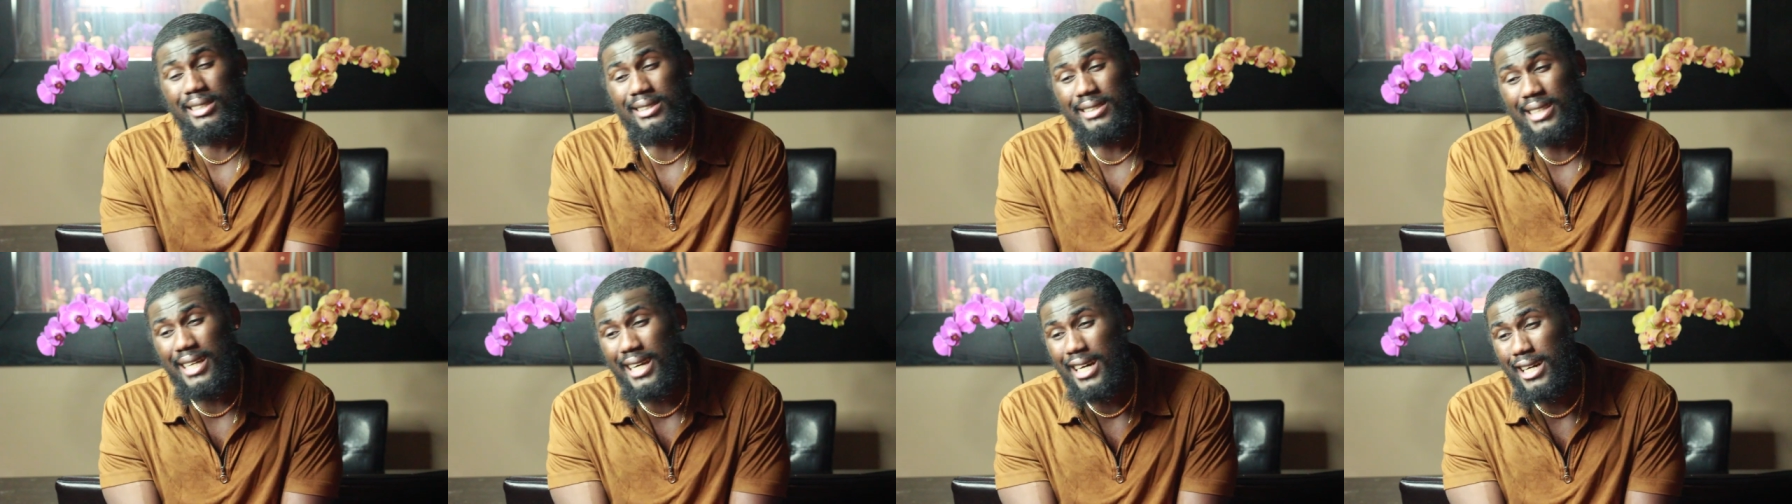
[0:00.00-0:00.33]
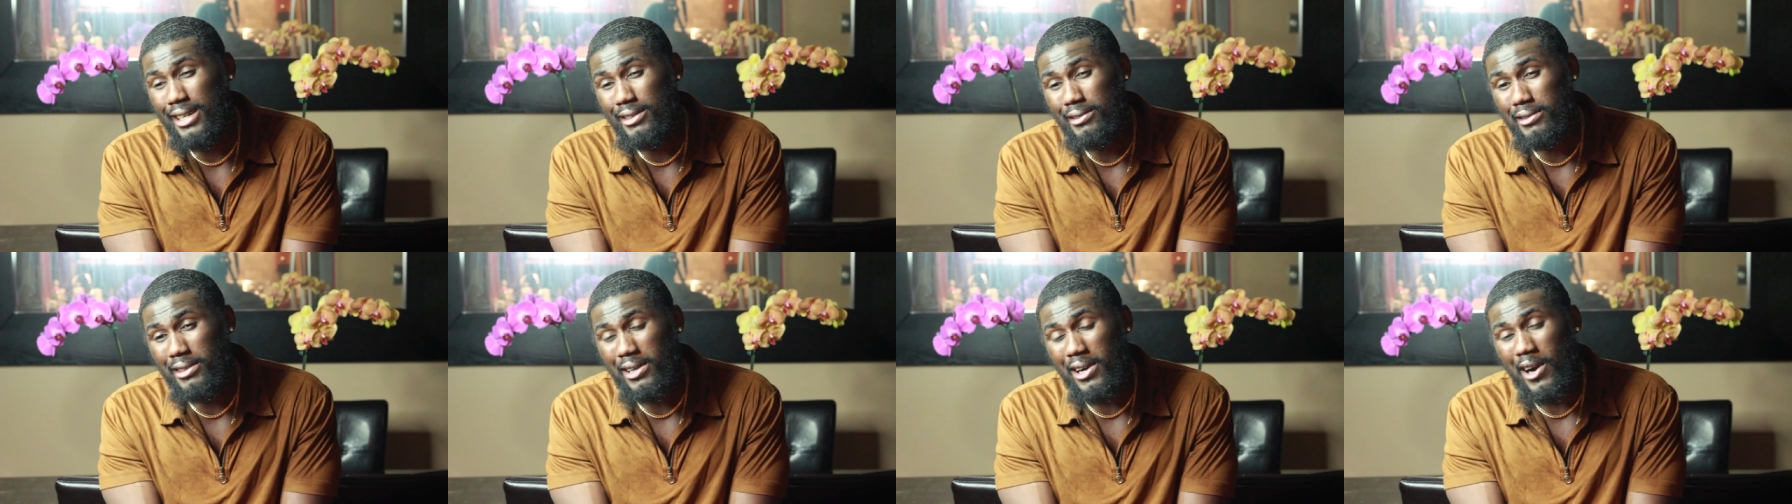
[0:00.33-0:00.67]

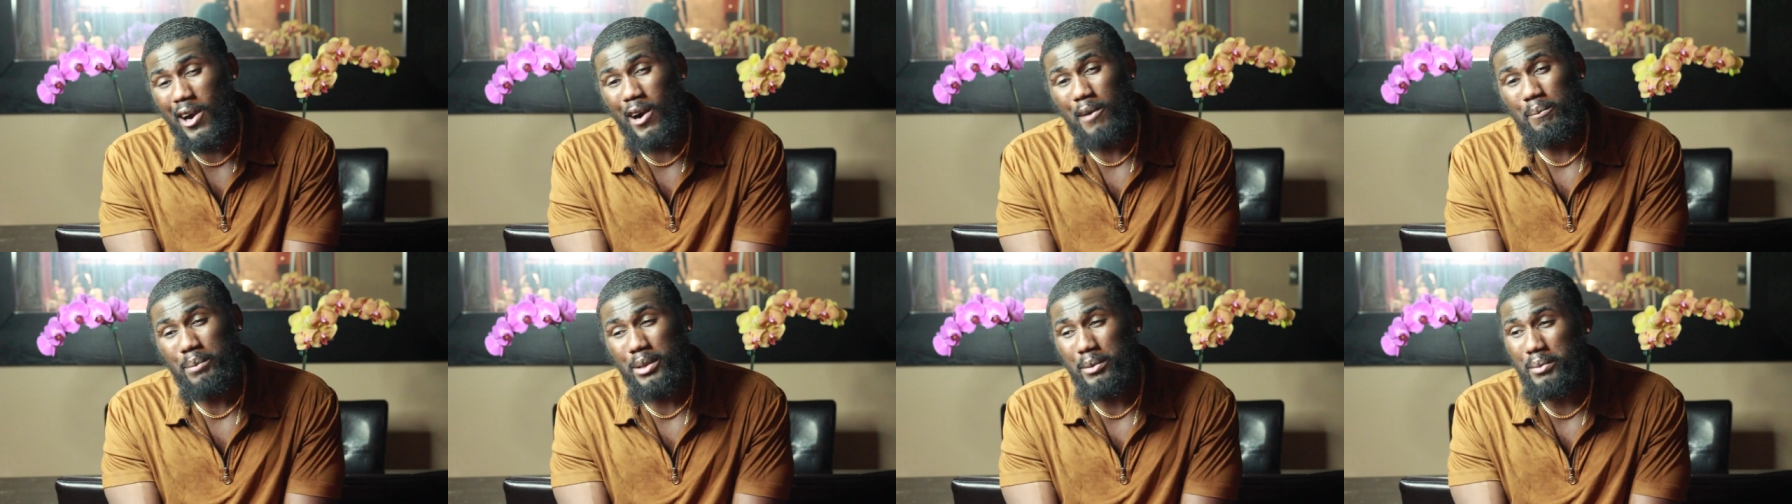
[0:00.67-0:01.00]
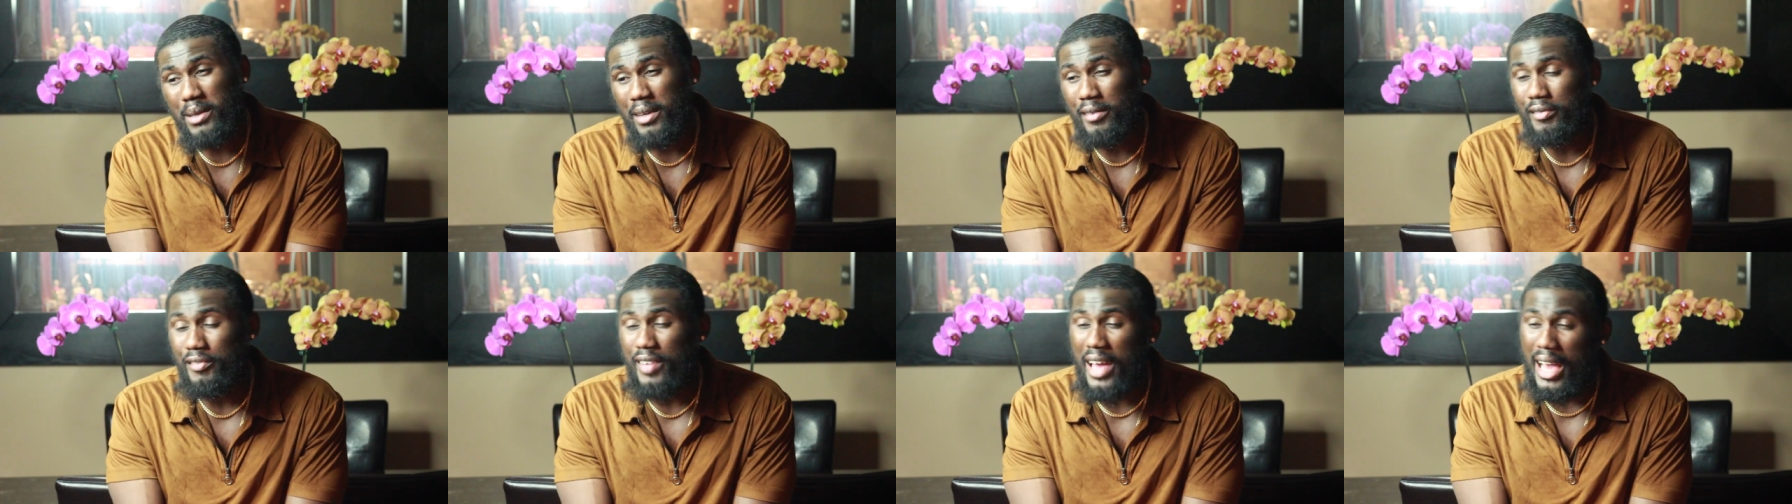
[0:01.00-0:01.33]
Now,
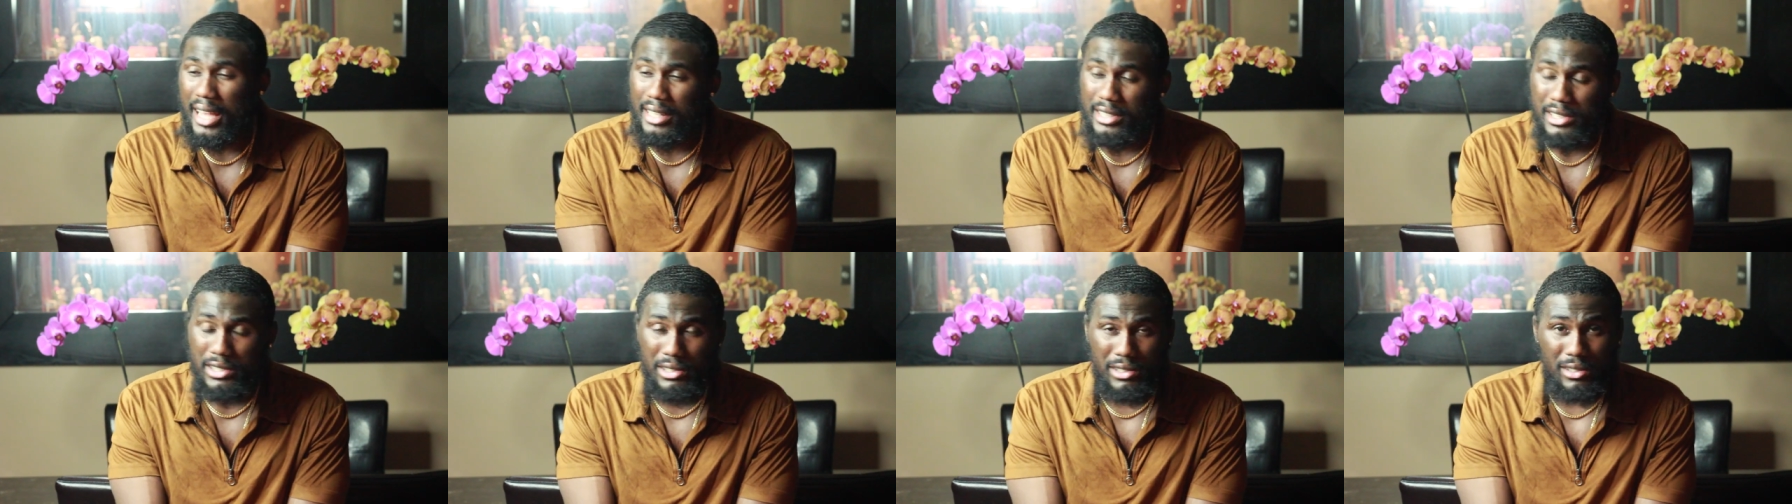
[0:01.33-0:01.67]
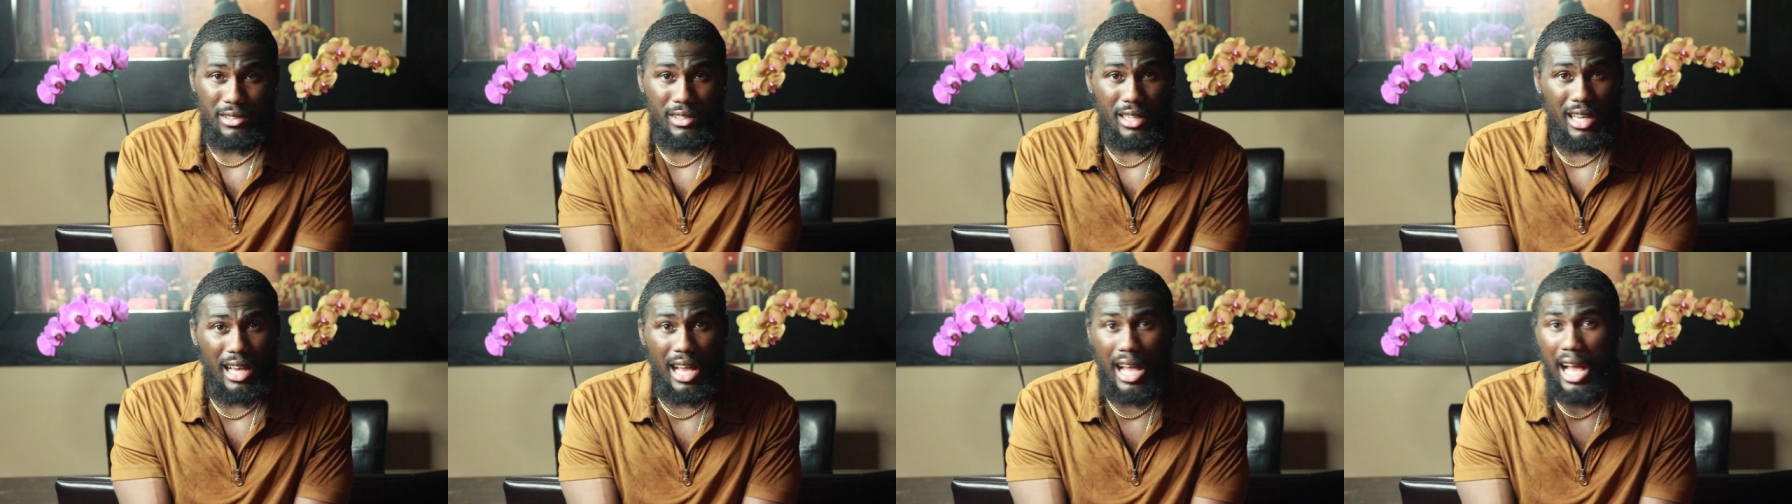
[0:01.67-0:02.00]
compliment factor.